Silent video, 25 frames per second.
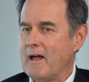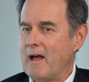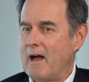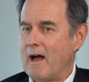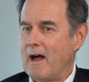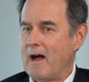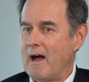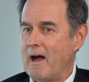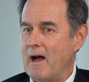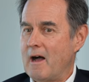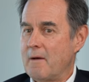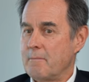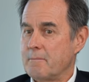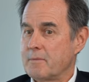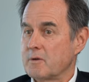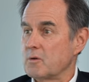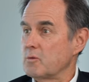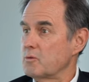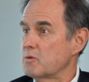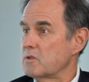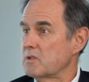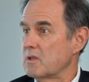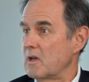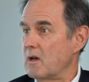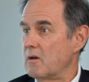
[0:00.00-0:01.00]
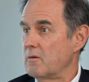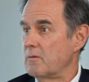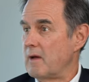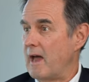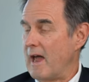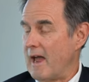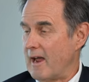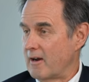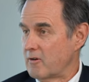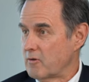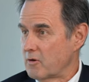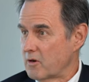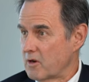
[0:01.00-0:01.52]
but also
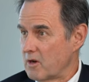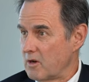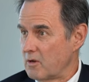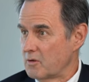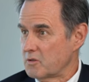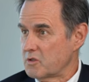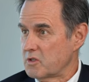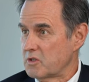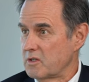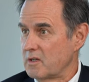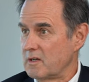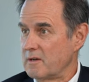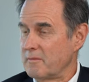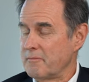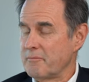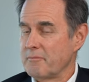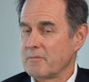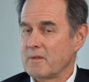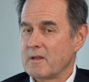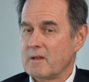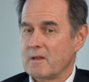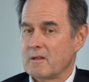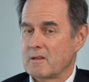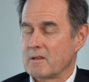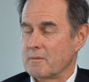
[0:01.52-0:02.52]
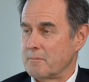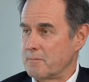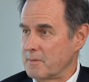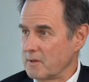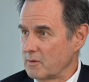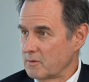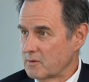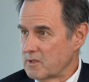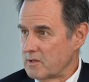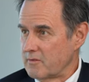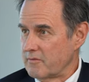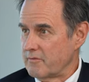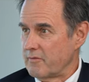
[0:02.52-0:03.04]
agriculture, the
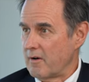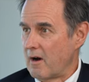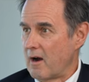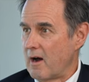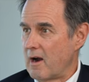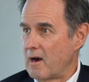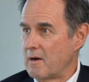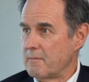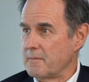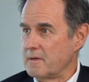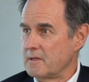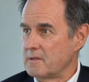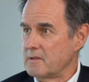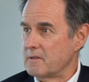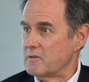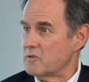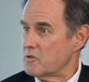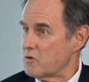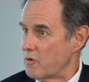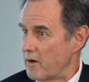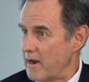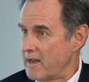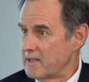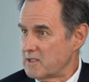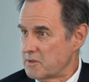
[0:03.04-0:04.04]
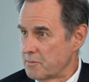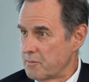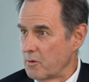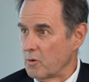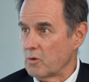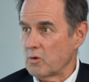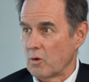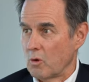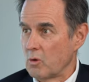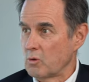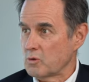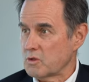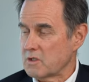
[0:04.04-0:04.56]
built environment,
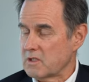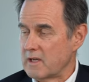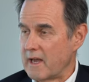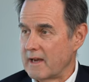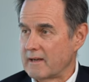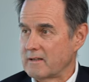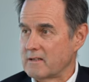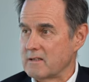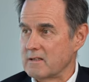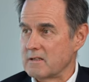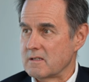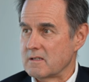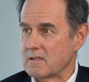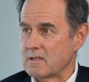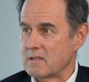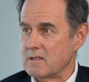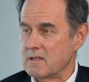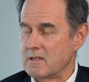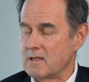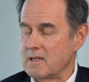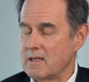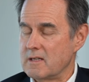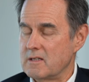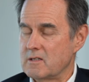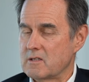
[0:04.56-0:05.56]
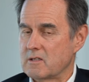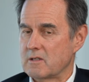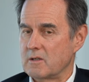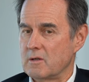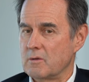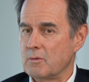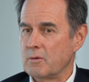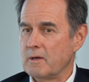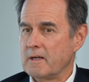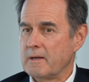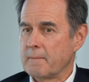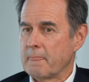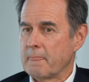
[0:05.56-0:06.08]
transport, all sectors that need to